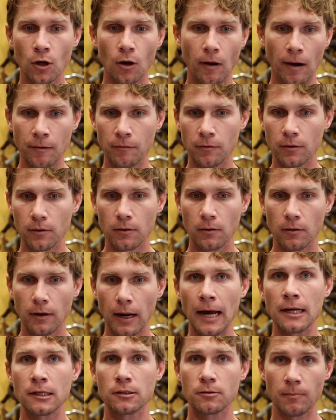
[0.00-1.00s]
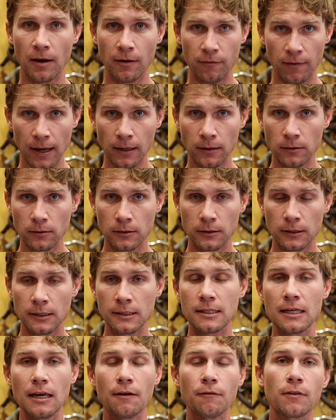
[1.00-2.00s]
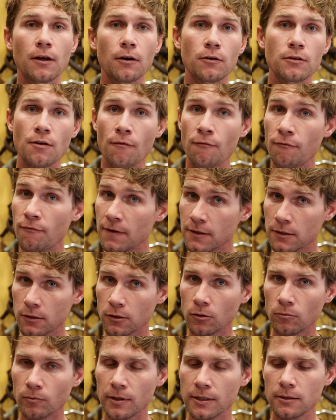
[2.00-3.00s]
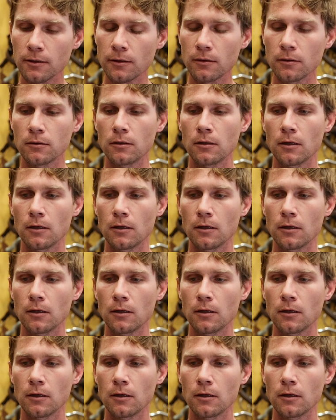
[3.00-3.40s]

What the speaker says: I would ask my vet to see if there's a physical reason.